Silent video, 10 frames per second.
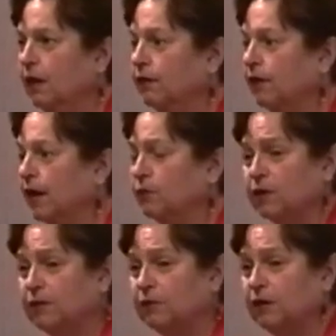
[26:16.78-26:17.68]
That one, I
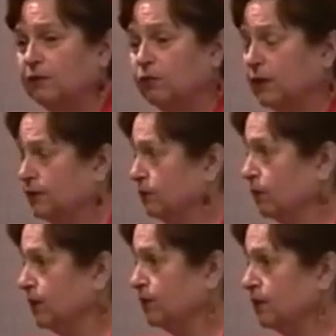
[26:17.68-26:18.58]
believe, went,
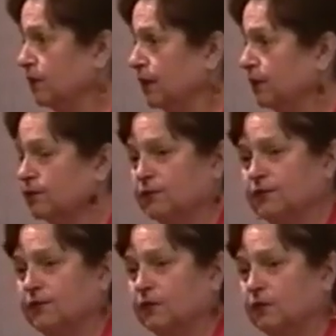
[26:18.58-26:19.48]
went to
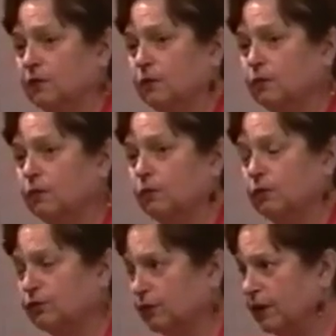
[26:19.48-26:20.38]
collectors. collectors. What we're
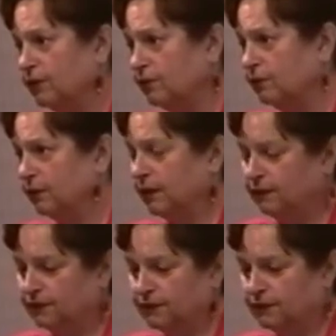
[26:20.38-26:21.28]
trying to do
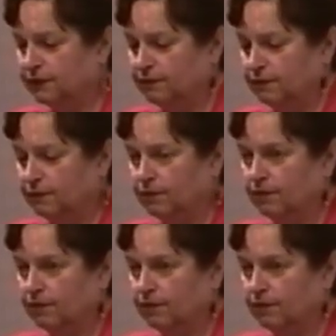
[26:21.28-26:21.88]
is um,